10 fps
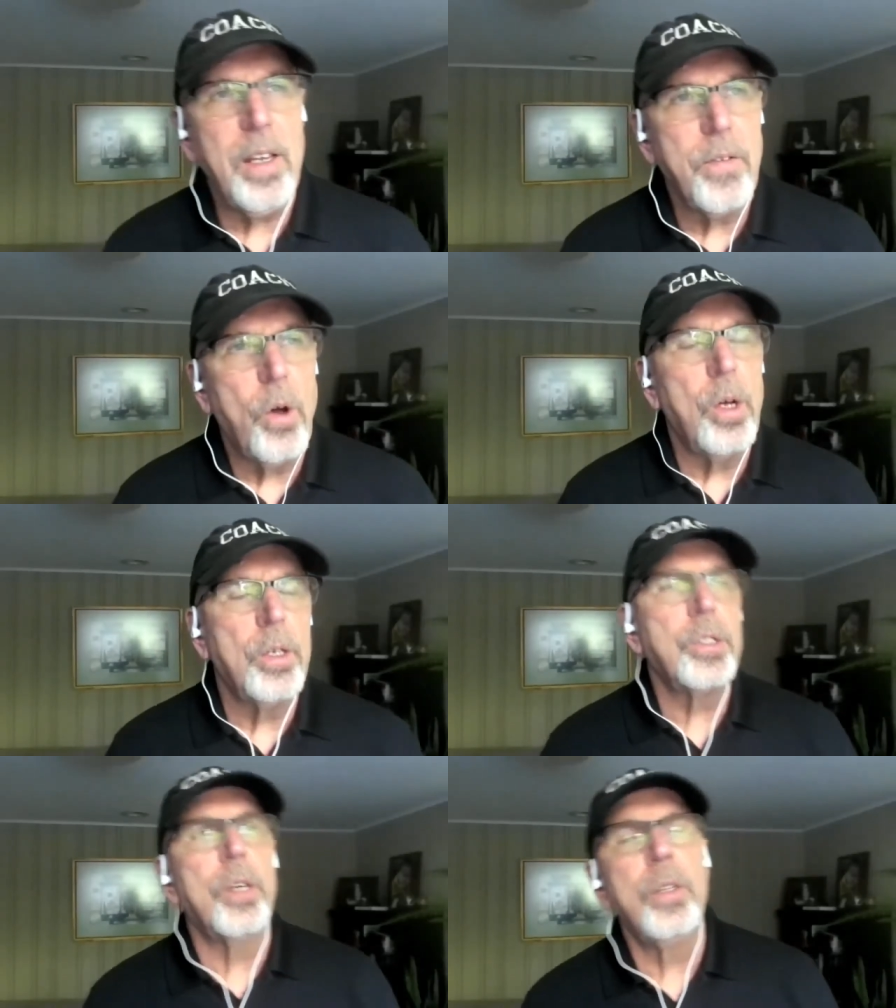of
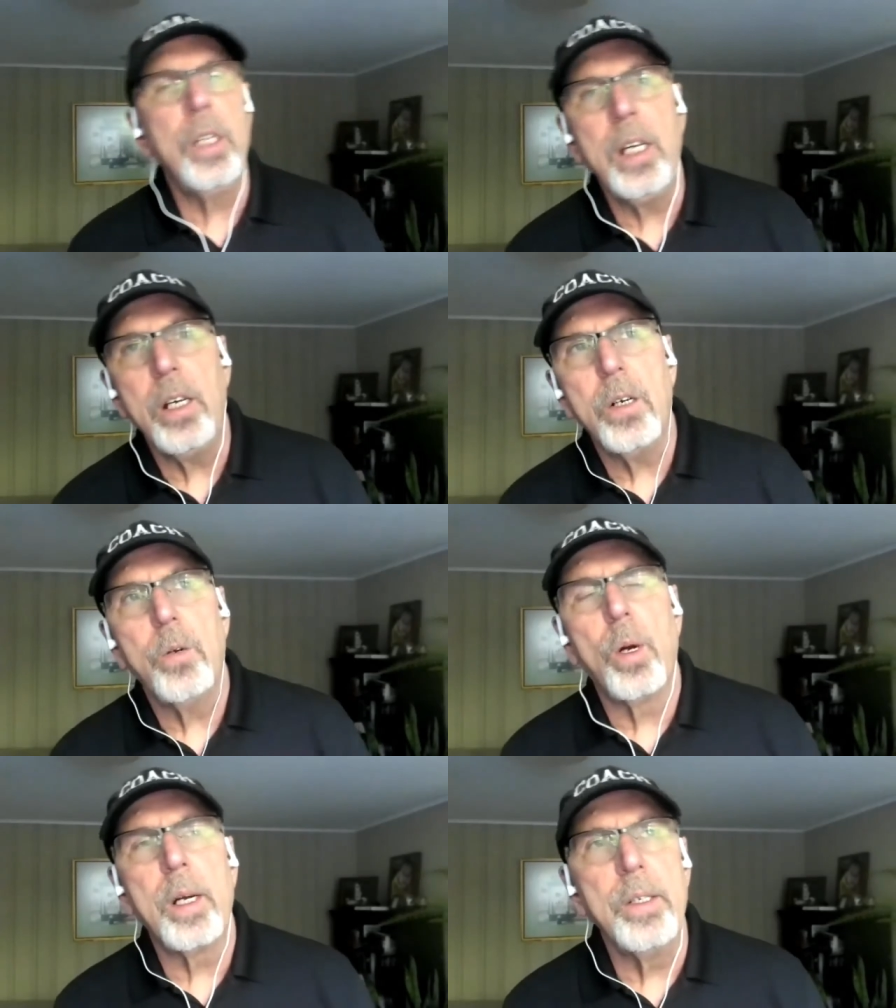also the
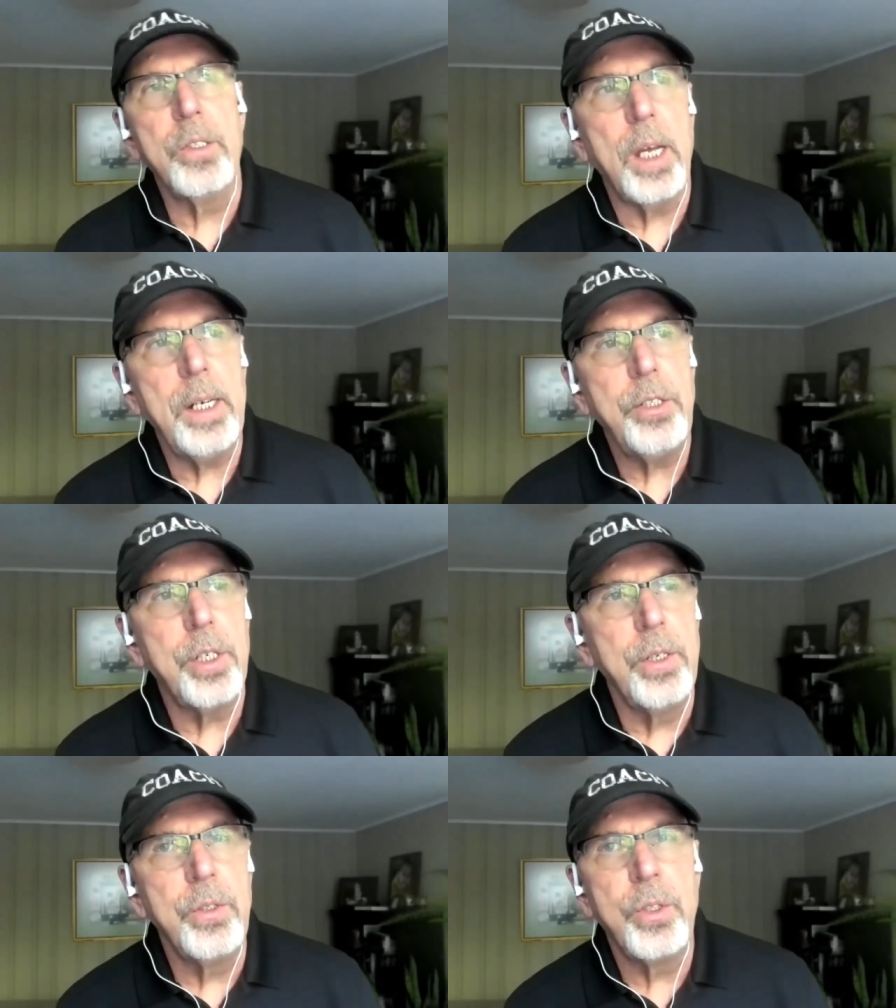
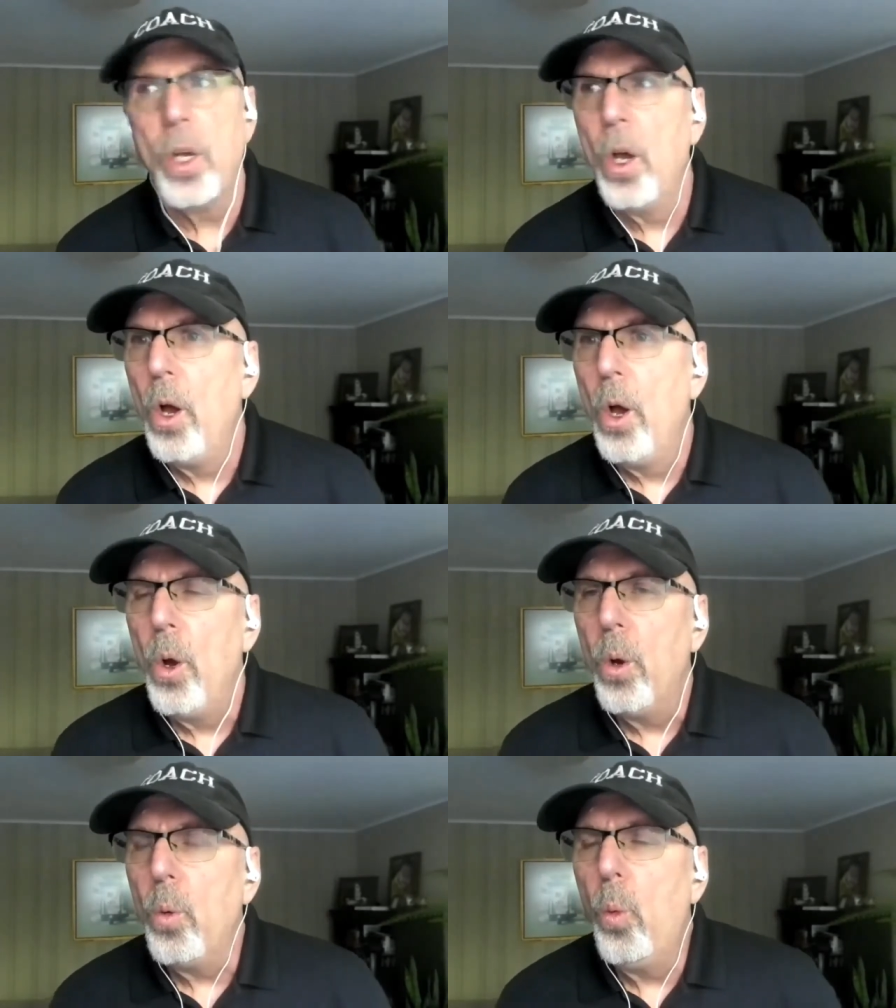organizations
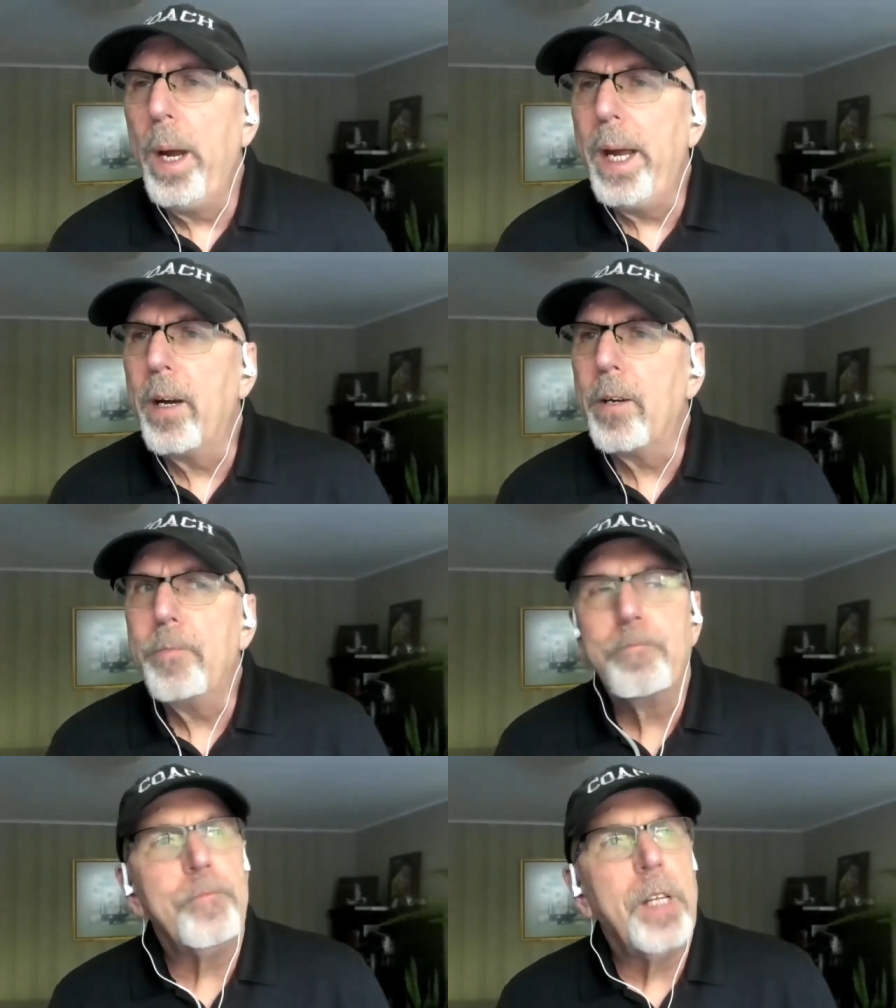where
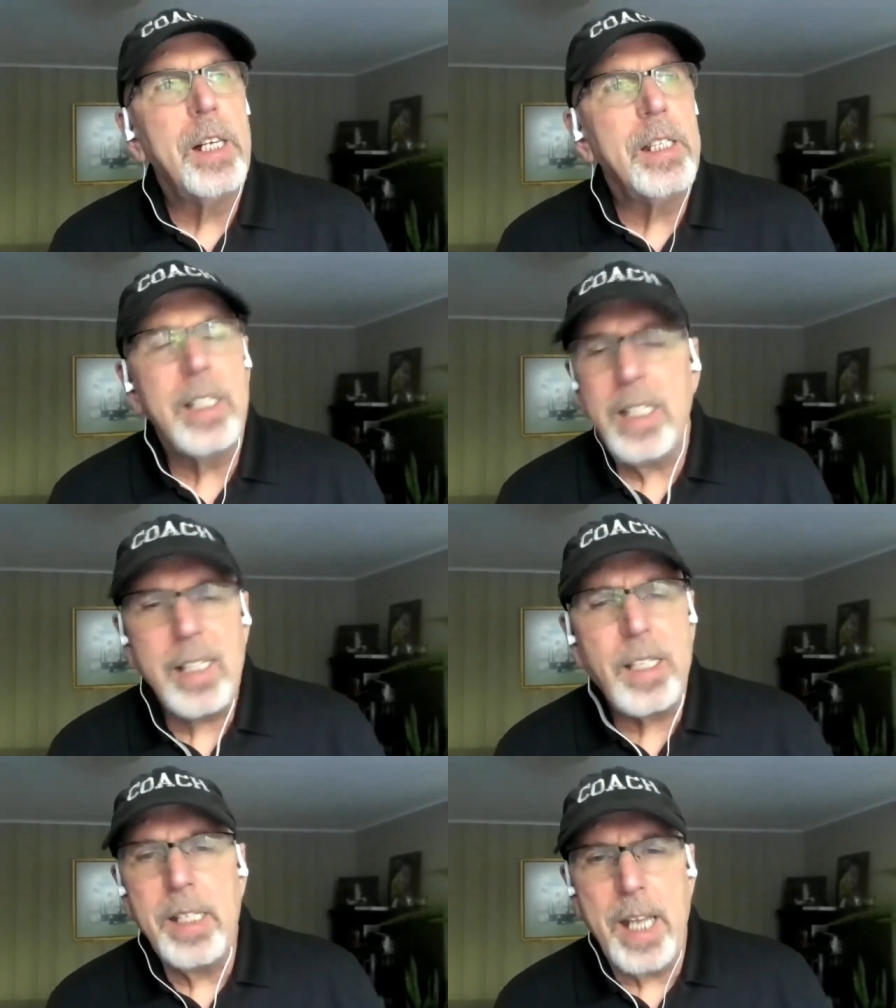
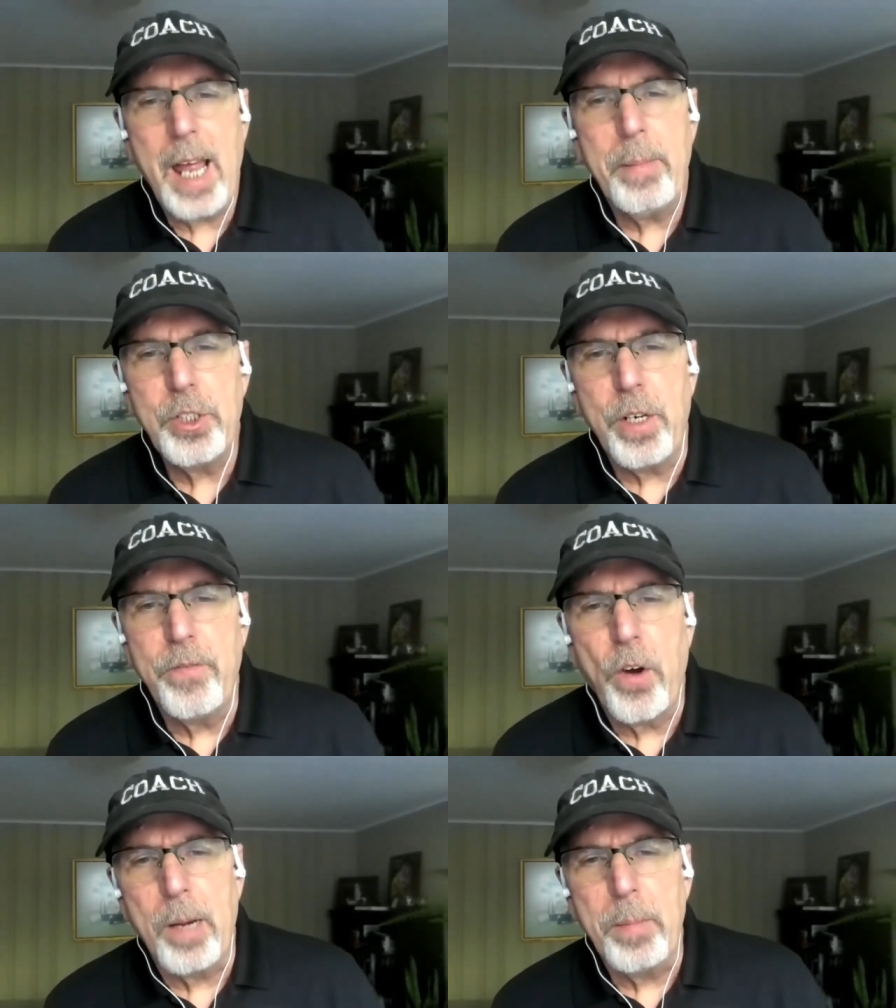not the damaged
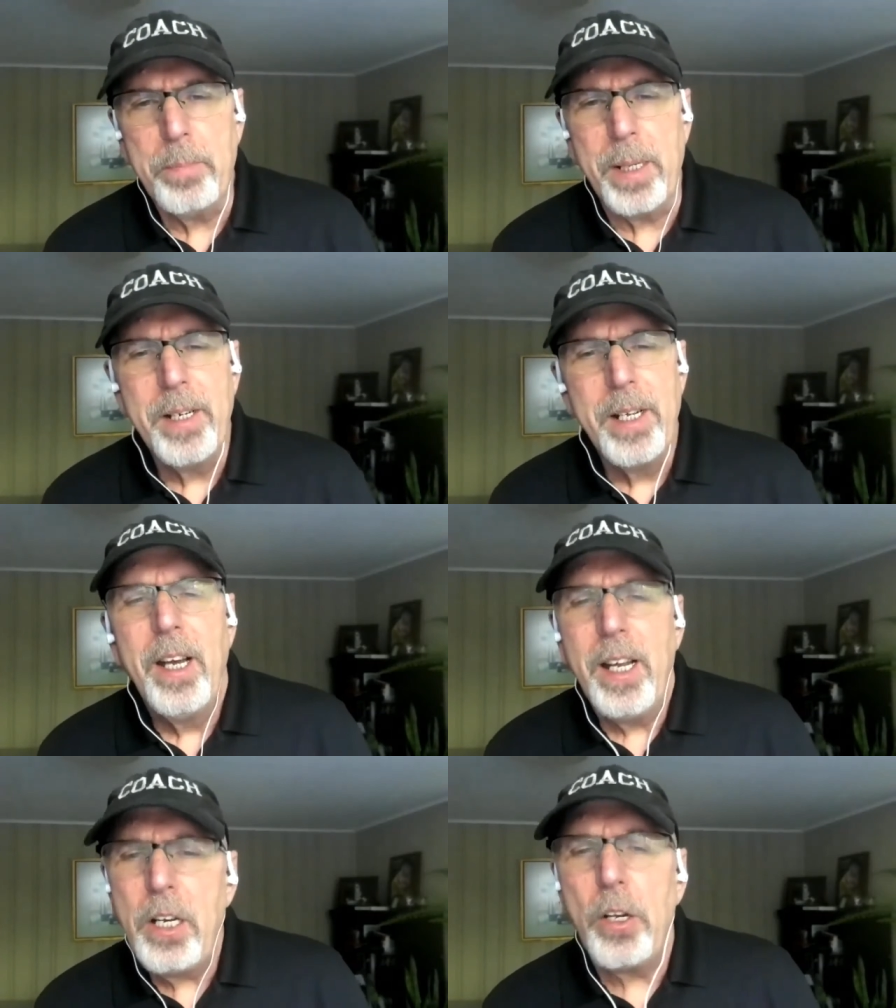environment, but
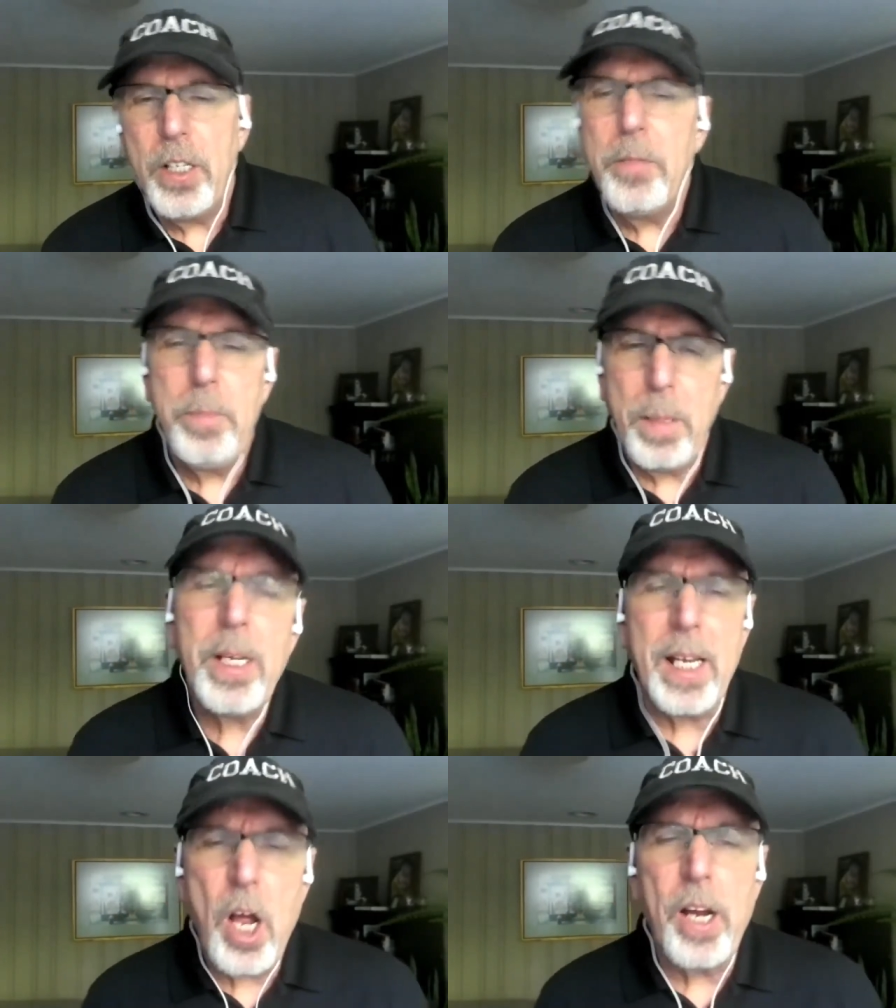you know, people
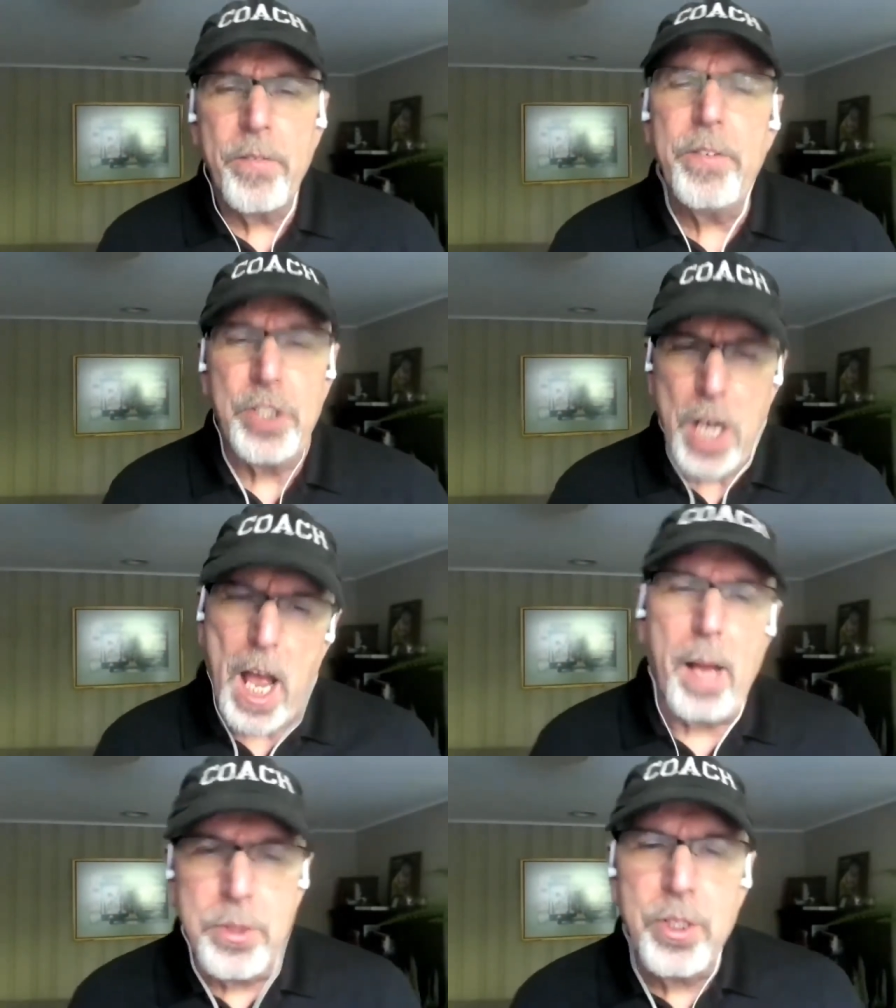get hired for
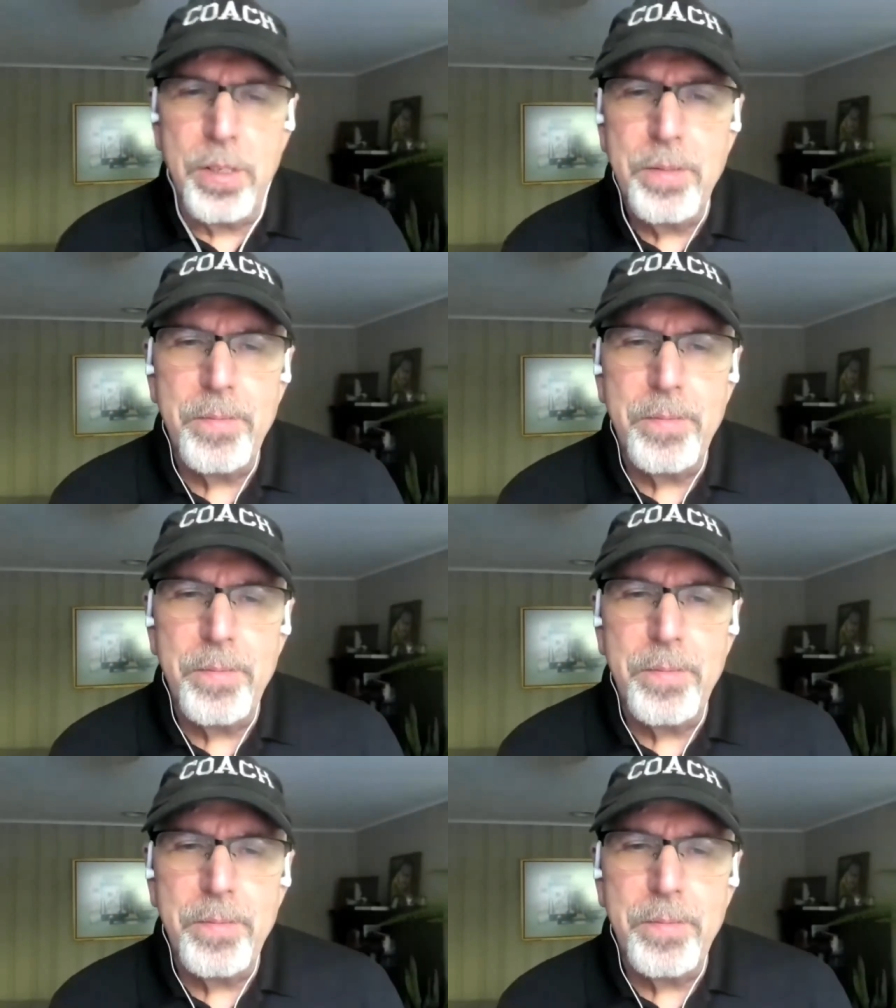jobs.